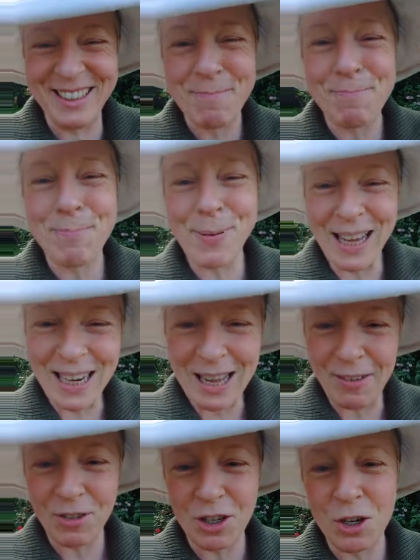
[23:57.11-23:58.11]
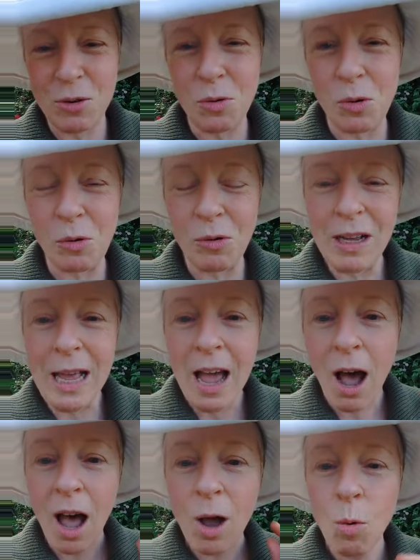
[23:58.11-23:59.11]
Big love to you all.
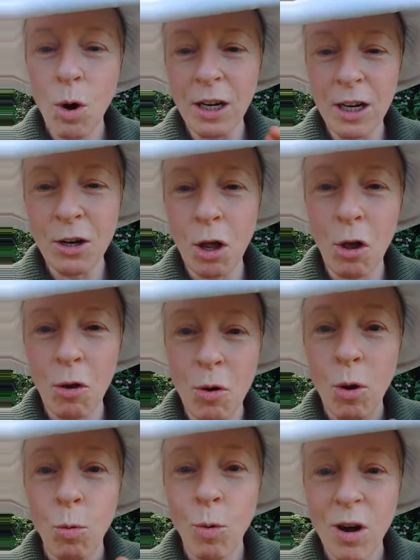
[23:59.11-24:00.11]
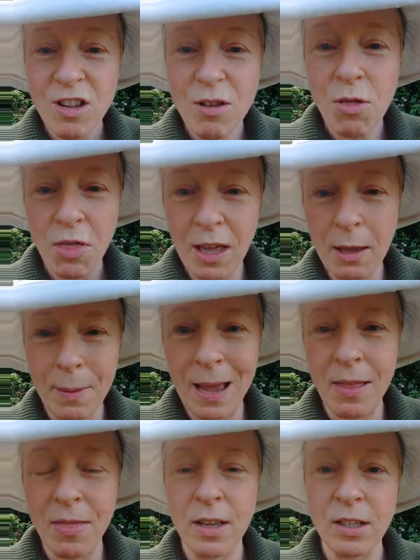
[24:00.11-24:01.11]
I want to know what think
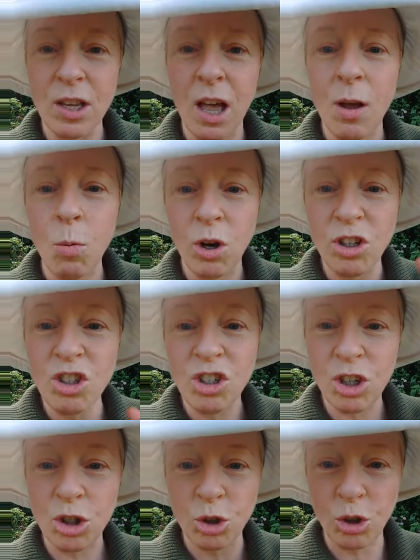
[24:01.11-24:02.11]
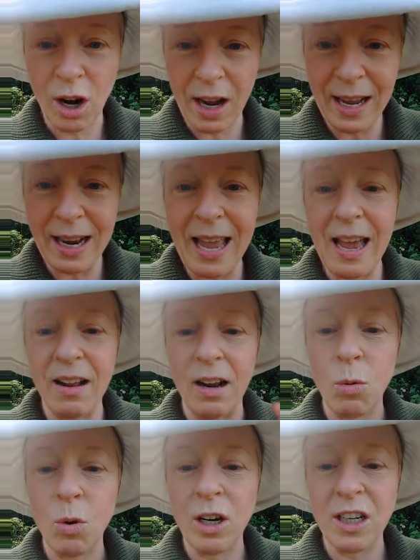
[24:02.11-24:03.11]
about this. I want you to try it out. I
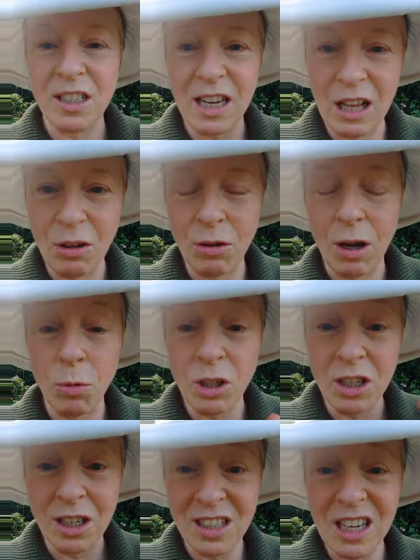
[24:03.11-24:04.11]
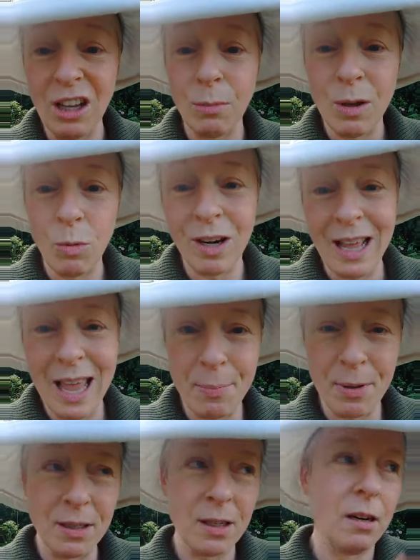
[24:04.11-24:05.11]
want you to tell me what
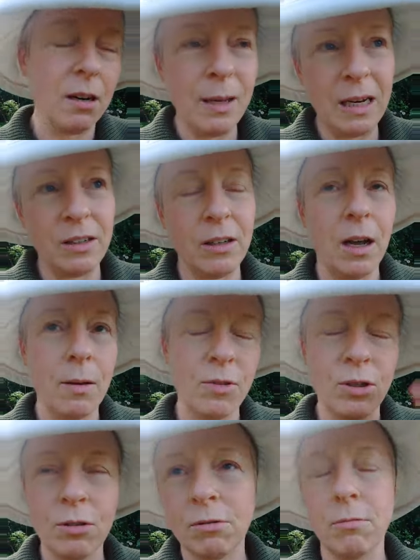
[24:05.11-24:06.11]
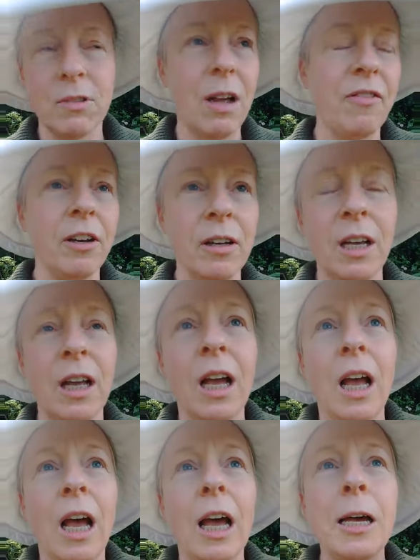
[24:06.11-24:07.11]
happens. I know I'm out of time. Tough it.
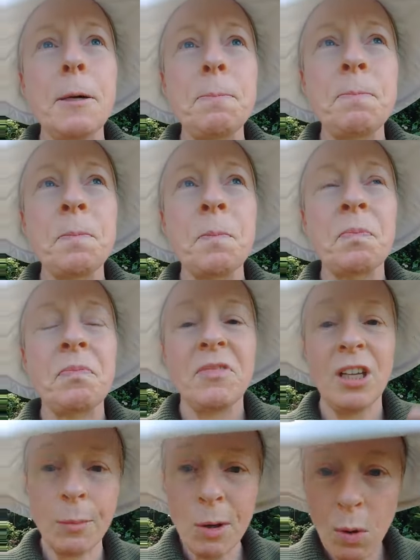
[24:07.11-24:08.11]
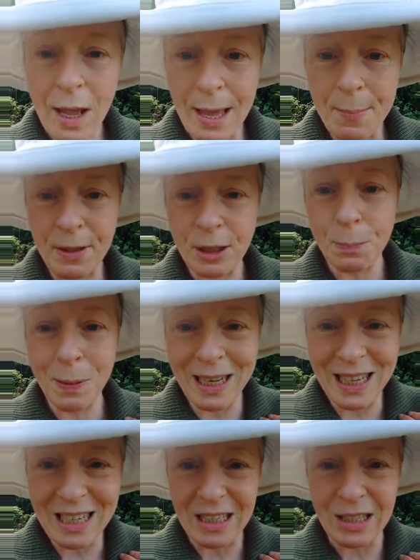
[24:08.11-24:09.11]
Tell me what happens,
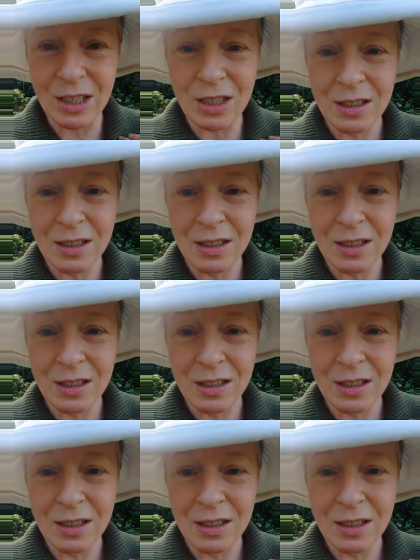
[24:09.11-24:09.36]
please.